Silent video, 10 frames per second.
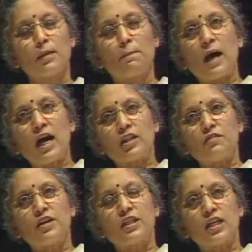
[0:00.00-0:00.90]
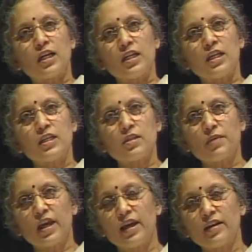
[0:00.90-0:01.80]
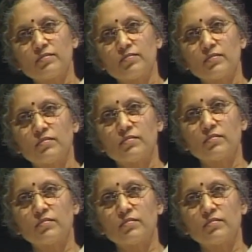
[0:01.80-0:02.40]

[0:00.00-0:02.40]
The path of return is where